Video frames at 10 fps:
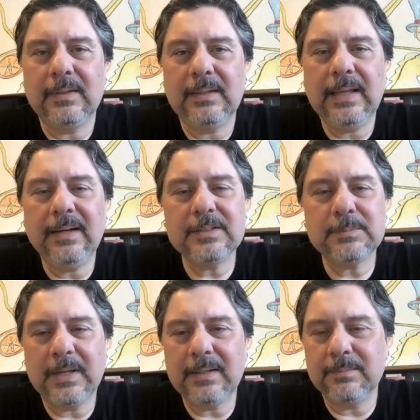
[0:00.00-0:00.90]
that is
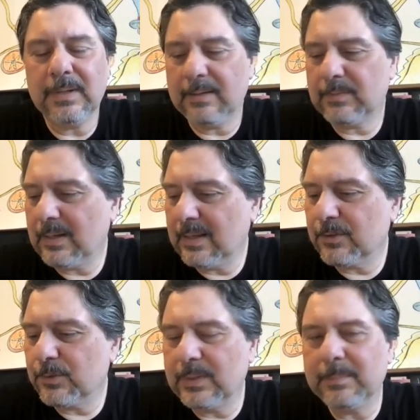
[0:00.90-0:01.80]
my, I've got like
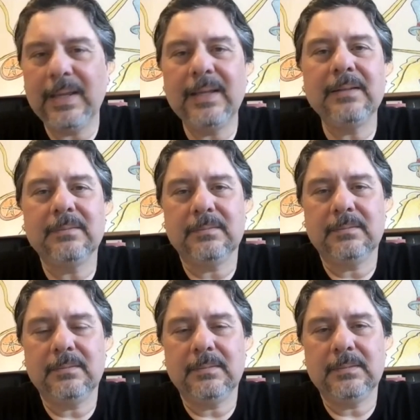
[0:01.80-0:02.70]
three main
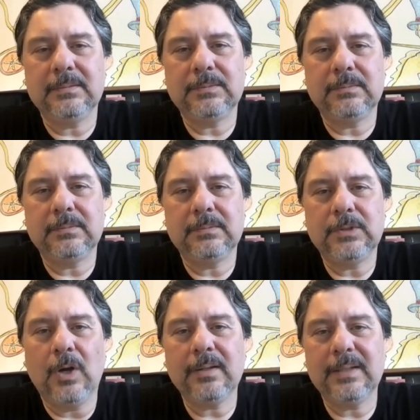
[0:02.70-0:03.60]

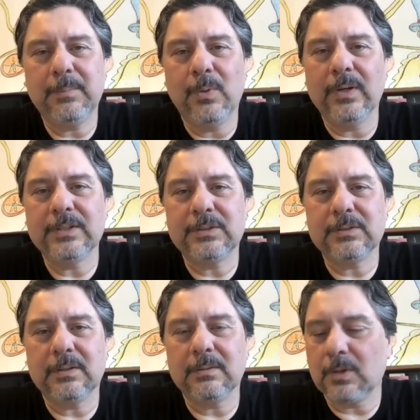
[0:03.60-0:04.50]
talking points
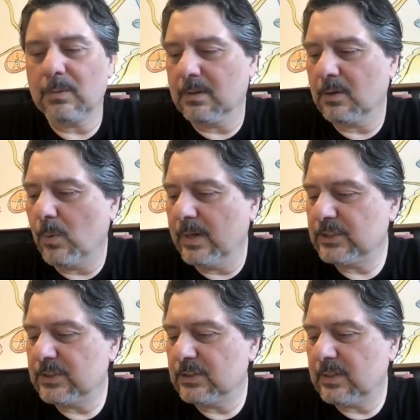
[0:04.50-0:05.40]
or, or, or,
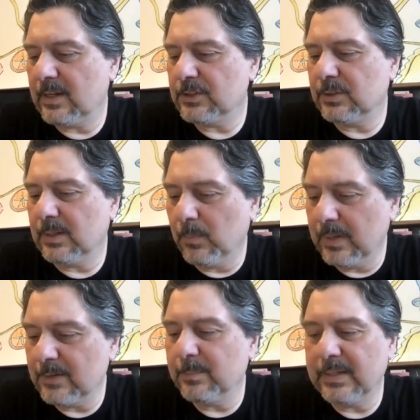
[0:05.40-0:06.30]
questions to ask you. And
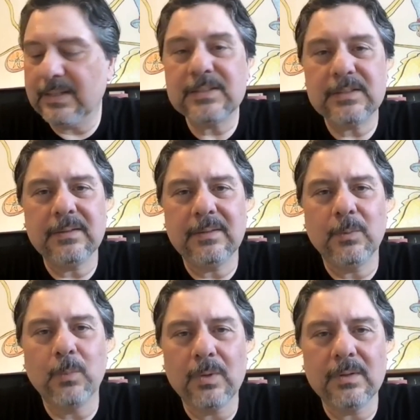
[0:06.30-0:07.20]
one of them is the
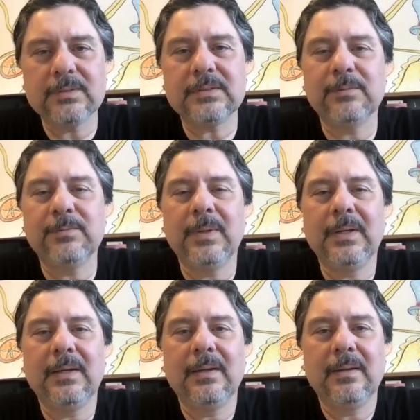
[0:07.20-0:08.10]
worlds of
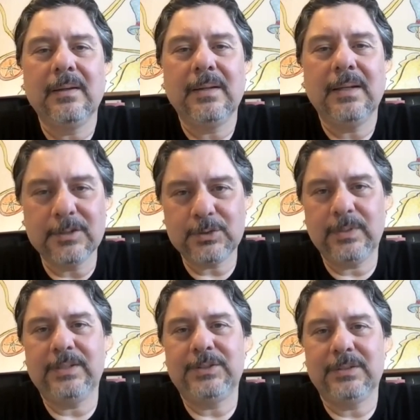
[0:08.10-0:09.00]

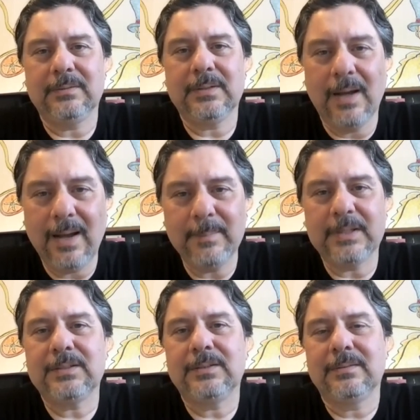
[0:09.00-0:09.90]
illustration,
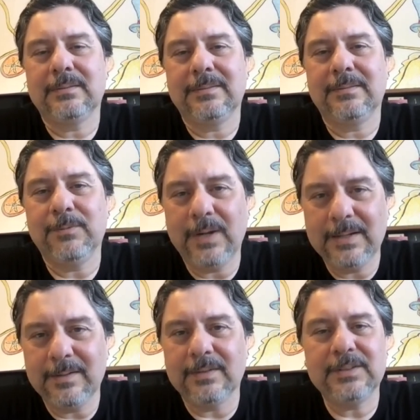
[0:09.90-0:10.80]
comics,
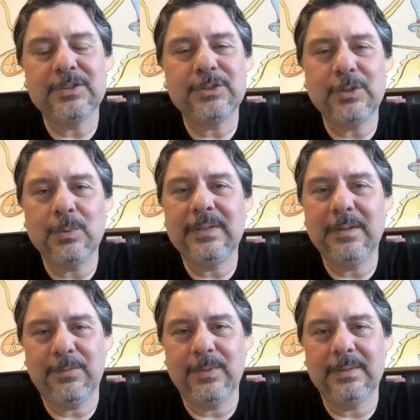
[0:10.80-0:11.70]
fine art. They're so
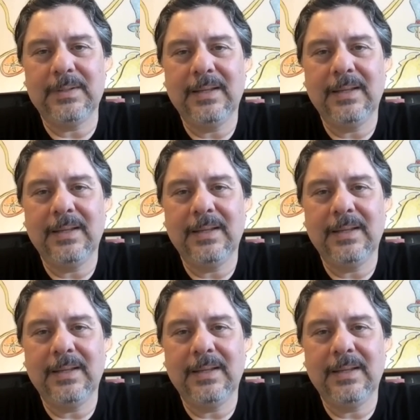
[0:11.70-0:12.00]
different.